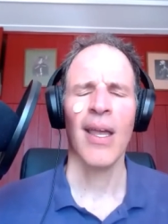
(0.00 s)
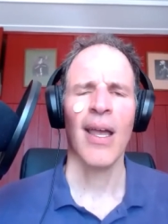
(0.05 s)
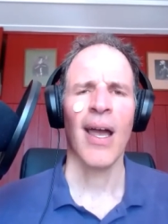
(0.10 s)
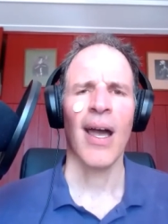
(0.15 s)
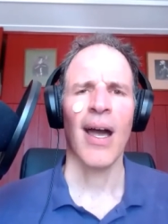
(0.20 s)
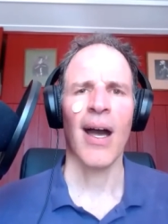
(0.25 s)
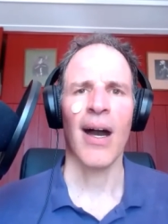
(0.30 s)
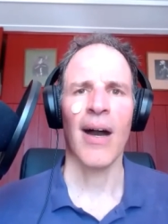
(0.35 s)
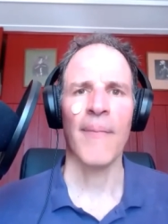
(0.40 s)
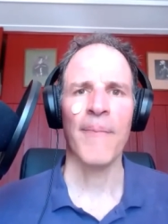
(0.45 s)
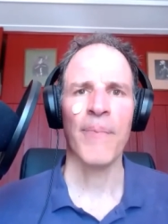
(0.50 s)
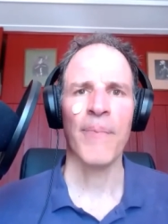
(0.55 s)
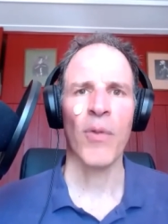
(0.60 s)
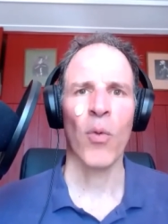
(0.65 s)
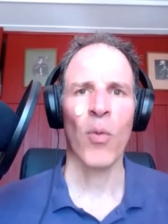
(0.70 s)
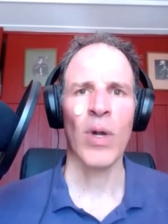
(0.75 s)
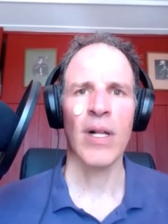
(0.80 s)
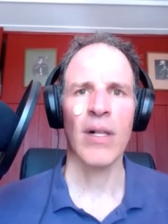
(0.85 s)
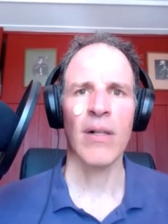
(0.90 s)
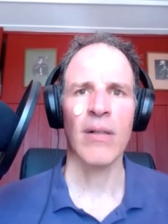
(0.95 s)
Um,
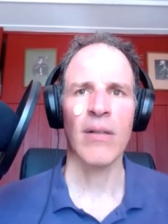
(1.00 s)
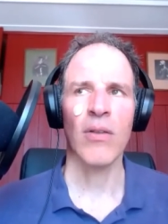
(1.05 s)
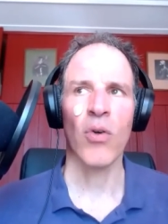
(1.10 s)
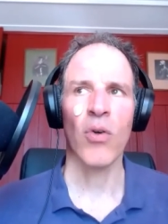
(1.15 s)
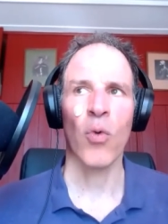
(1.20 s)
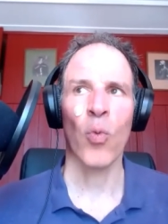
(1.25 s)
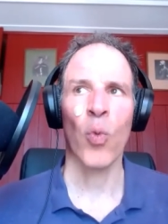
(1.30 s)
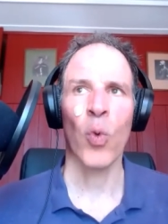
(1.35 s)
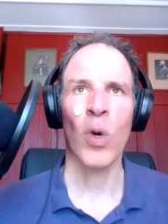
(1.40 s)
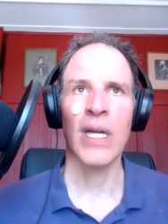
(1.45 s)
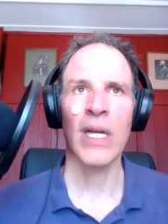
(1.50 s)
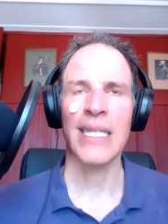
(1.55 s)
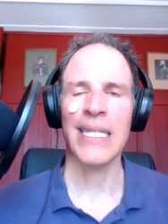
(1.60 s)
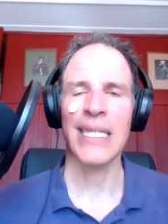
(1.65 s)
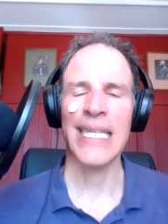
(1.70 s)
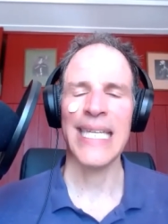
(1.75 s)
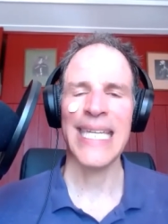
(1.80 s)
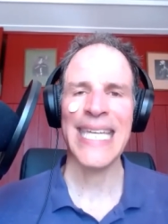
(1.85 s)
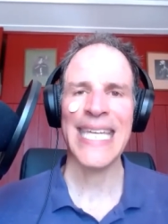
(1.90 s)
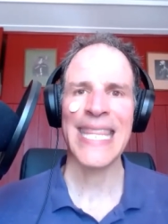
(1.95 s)
well, what
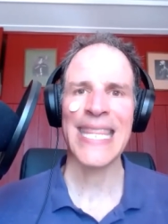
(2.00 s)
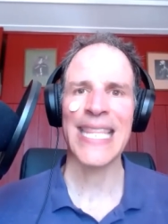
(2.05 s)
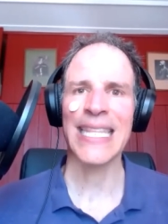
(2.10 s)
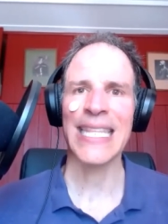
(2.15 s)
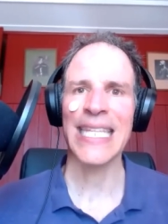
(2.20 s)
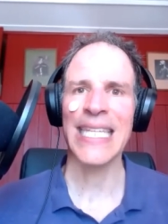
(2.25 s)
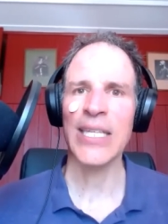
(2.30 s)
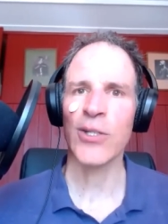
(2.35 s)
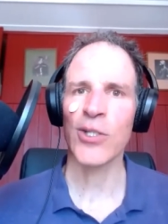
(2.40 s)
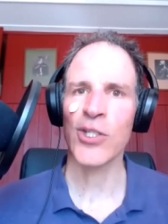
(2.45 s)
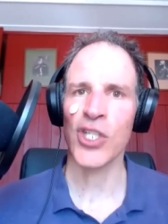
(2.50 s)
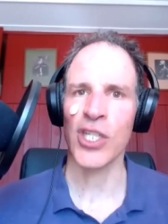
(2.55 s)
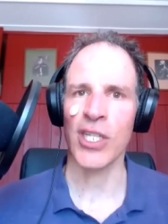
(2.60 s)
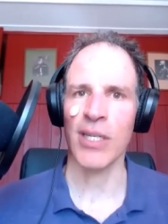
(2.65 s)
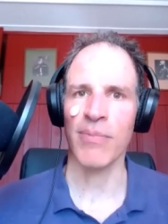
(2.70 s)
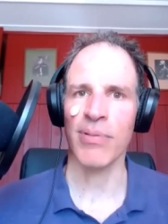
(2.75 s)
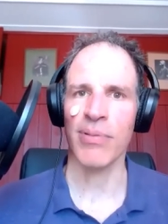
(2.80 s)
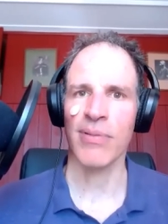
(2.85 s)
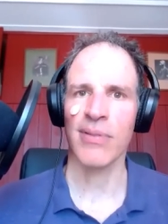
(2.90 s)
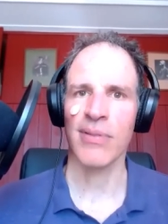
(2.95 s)
in the
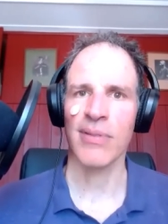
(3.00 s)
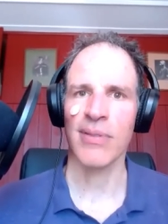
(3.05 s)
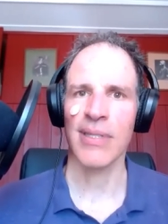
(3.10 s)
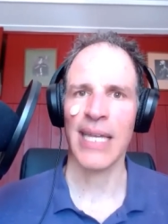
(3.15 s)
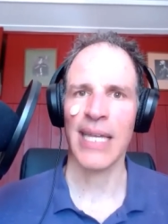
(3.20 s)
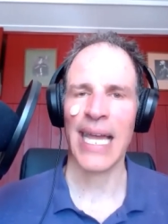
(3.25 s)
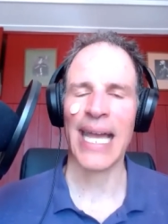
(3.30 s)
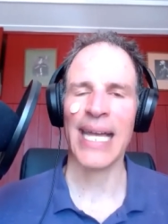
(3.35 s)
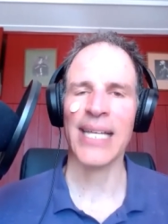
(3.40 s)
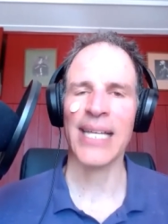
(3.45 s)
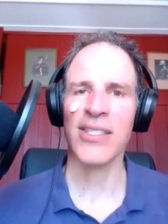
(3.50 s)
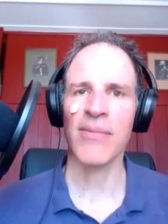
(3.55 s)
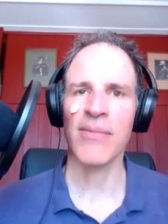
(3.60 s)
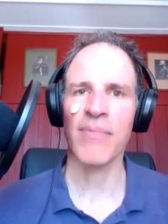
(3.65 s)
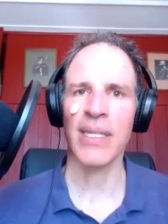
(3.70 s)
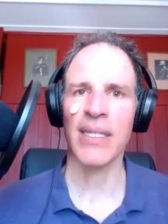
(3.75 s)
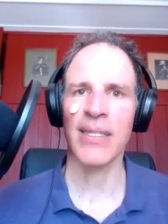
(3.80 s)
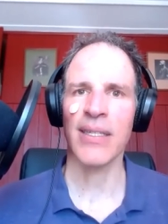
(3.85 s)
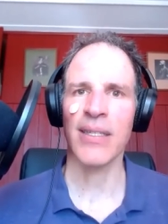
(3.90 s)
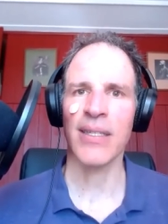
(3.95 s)
leadership hasn't
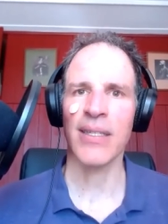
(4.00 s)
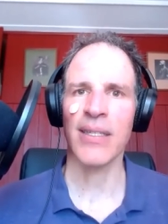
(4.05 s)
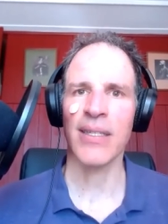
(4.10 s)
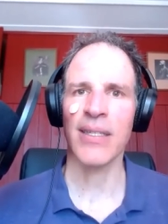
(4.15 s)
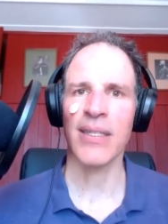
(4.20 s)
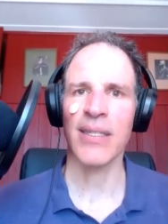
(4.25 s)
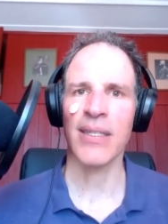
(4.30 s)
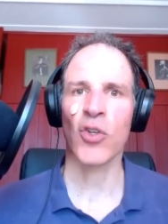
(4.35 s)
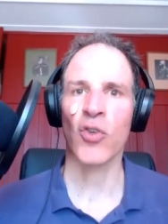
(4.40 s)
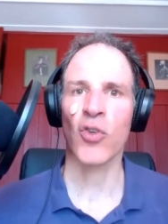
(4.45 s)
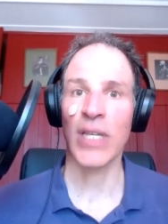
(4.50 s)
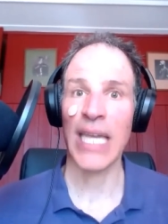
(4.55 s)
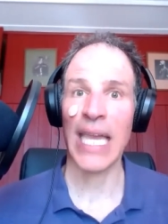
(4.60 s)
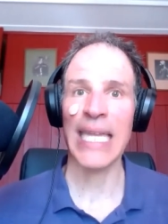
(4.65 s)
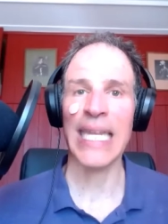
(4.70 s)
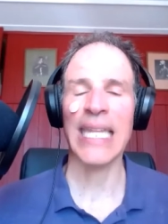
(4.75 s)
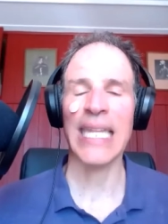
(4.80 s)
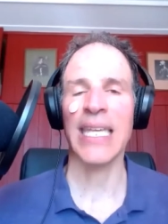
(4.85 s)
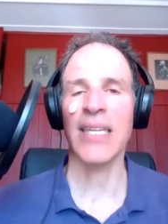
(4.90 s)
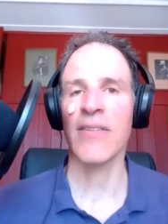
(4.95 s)
been
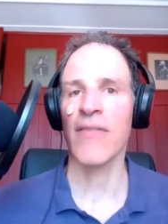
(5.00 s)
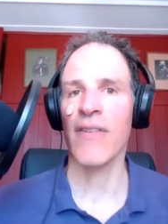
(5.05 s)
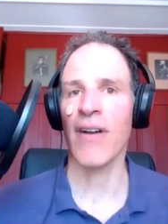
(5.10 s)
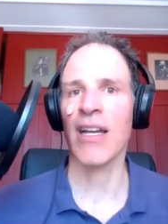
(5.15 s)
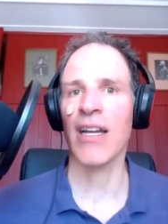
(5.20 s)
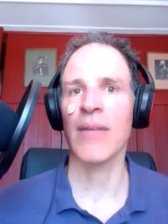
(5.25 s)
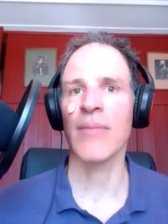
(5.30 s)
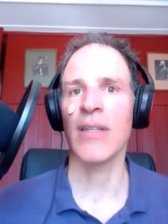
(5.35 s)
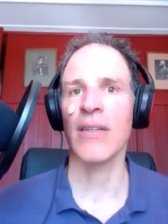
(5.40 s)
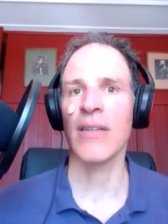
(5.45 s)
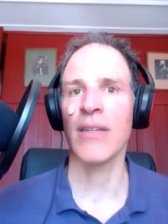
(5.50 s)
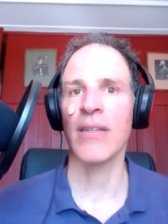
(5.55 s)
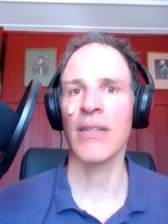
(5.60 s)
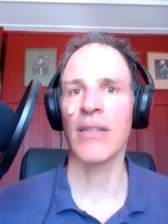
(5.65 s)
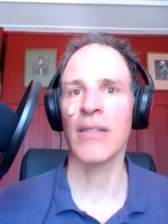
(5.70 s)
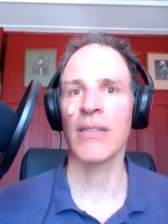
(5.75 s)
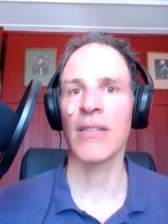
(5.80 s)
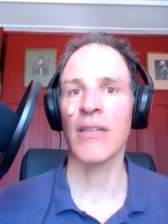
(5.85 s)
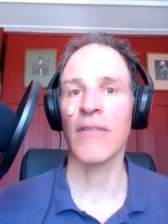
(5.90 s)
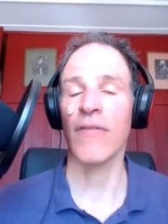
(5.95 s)
creating the environment
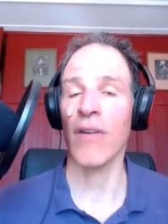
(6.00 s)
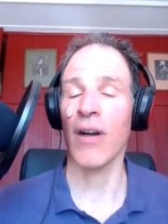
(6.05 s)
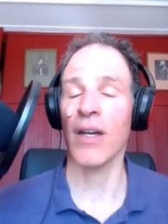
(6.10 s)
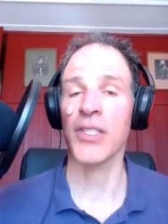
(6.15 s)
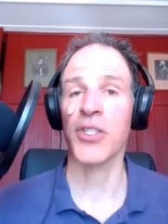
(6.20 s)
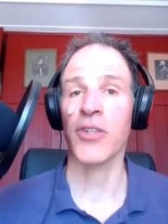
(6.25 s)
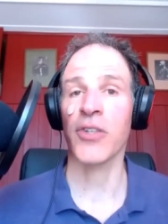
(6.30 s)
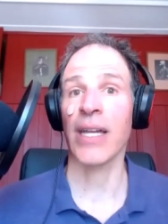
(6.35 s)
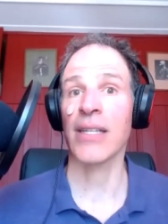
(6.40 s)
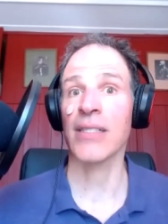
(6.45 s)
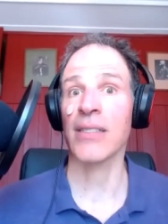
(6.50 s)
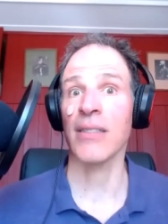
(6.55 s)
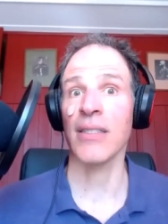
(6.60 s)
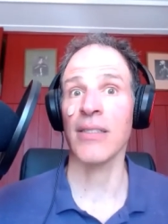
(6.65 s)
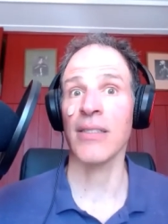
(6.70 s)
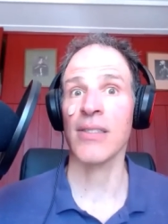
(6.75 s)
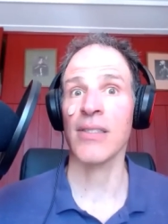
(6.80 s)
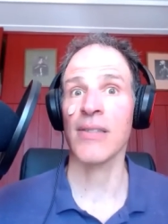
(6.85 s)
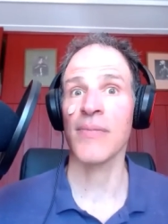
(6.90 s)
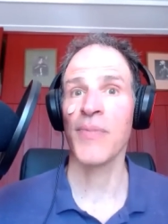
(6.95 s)
to foster
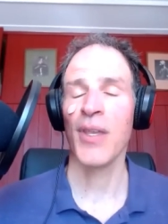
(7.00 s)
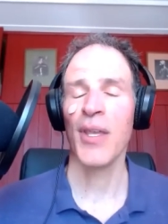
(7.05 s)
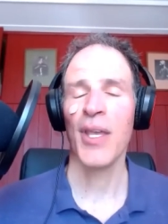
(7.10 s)
excellence?